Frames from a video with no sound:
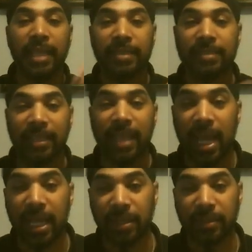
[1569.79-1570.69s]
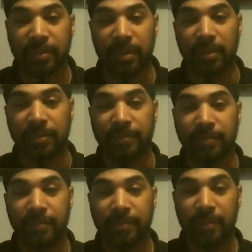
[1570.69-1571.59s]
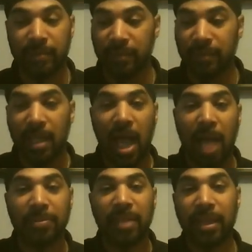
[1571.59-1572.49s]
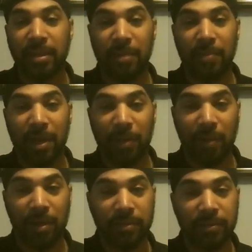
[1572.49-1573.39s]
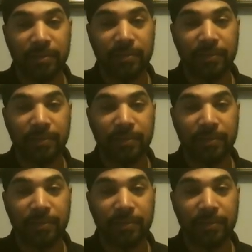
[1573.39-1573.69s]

That's denying yourself. I'm taking up my cross.